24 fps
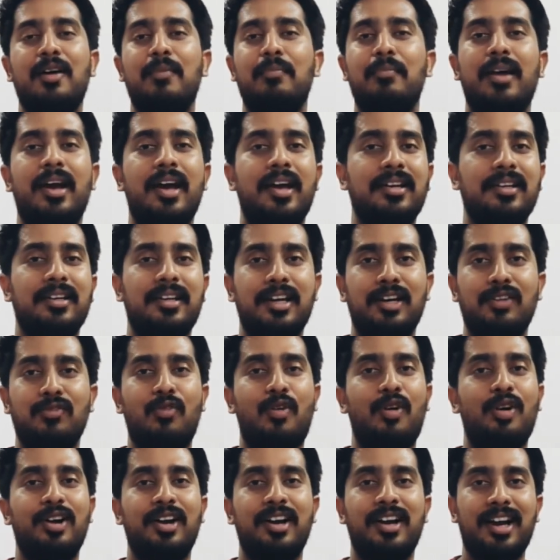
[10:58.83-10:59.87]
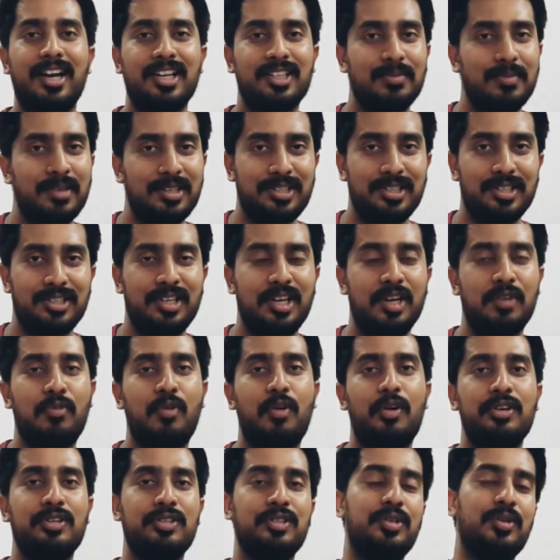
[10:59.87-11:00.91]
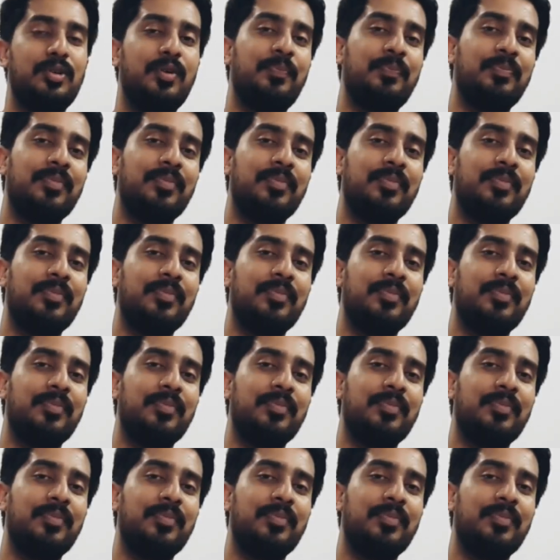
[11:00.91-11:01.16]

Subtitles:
man can wander as much as he wants to.